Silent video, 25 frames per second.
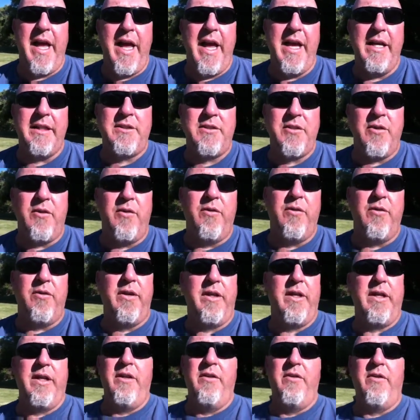And so,
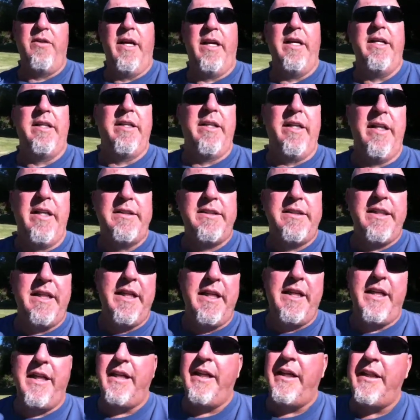that's
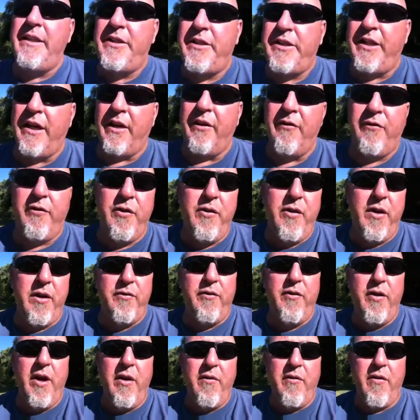it in a nutshell. If
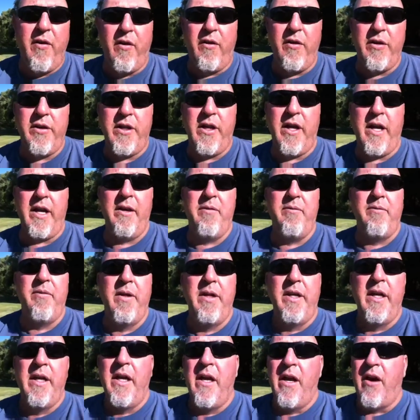you have a hard time
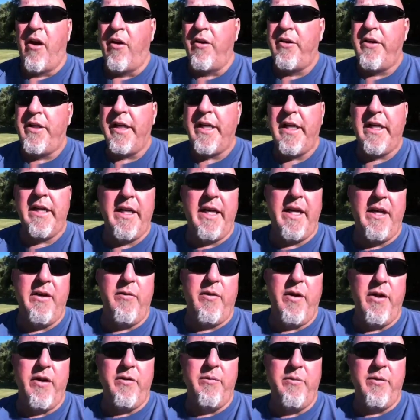articulating
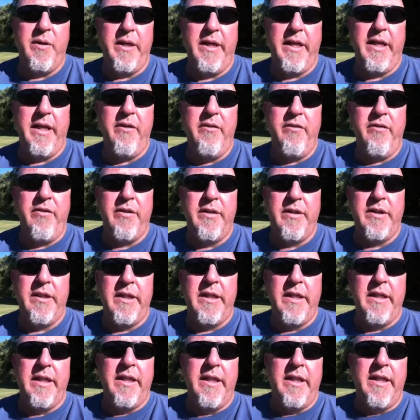what you believe,
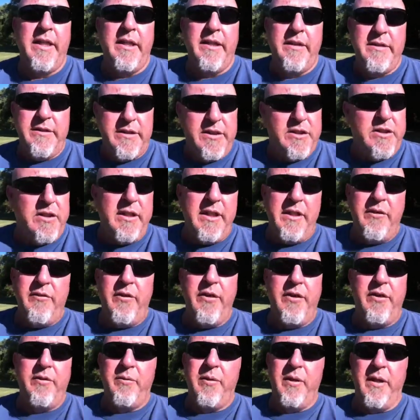just live
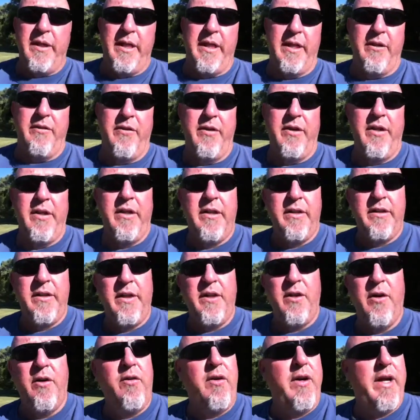what you believe,
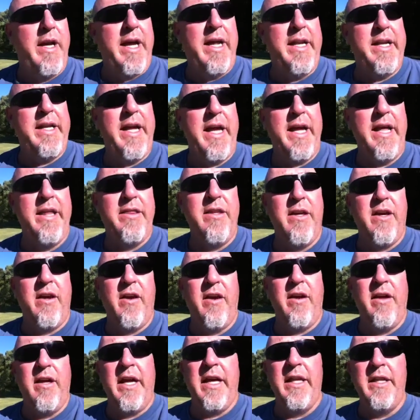and
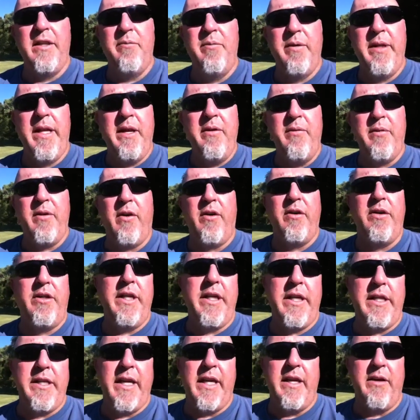the being able to
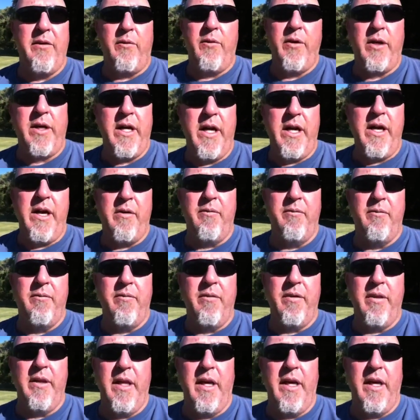articulate it will come.